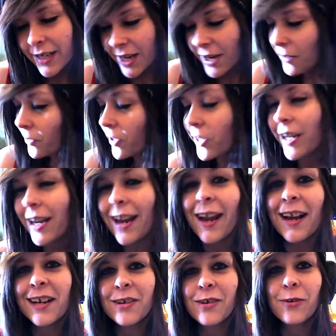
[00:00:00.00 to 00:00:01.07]
can't really
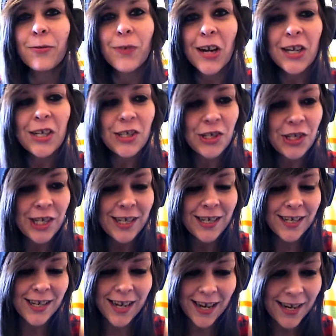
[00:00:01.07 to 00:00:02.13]
handle ragey
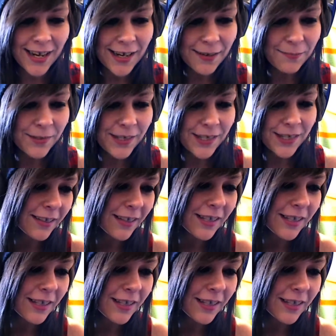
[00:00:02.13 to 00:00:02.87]
games.